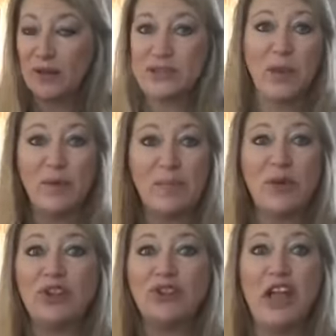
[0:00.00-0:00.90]
Some
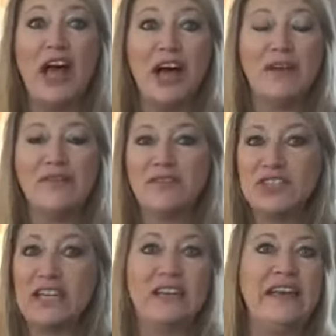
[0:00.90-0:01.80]
people love
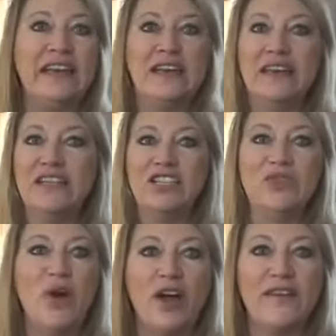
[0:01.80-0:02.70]
to clean and
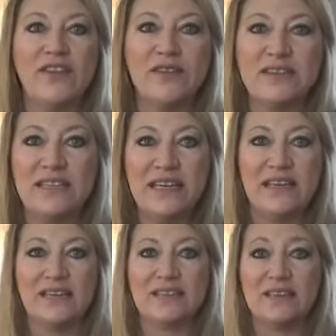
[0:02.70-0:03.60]
do all of those
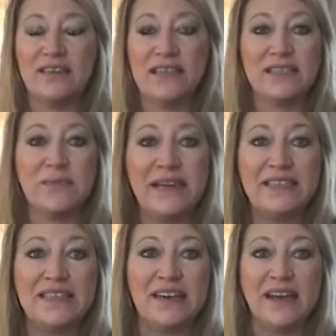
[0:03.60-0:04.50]
things. It's
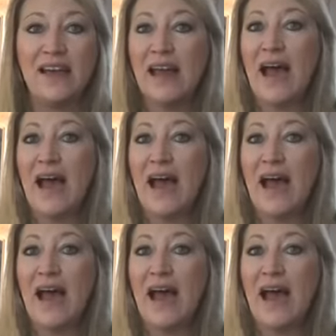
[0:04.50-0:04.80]
amazing.